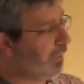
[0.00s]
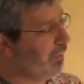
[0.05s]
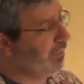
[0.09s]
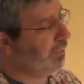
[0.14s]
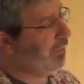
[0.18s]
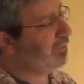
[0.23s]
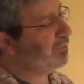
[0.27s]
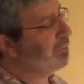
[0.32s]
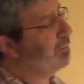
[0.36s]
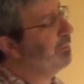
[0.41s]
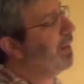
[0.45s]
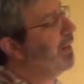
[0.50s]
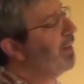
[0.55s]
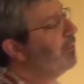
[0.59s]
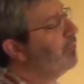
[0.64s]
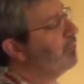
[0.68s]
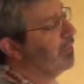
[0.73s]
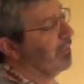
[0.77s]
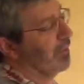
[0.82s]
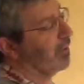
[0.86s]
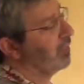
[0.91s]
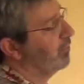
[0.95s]
this
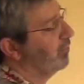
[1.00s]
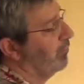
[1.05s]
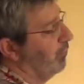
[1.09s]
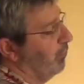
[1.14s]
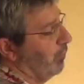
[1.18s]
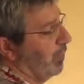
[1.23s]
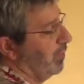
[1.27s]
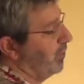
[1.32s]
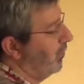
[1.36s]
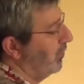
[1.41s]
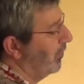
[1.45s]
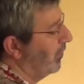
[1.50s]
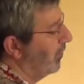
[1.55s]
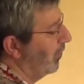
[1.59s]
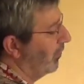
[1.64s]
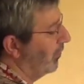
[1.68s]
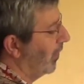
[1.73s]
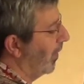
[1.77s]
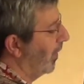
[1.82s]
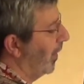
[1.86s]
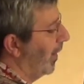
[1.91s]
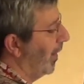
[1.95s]
matrix, which is
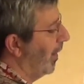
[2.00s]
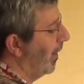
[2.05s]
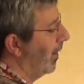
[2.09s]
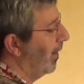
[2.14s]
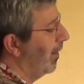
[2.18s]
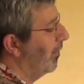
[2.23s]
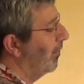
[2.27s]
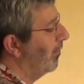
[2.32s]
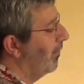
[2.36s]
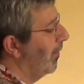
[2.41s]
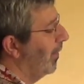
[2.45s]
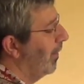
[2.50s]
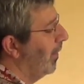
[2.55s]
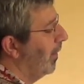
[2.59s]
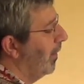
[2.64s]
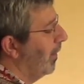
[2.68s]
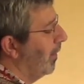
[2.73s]
just going to have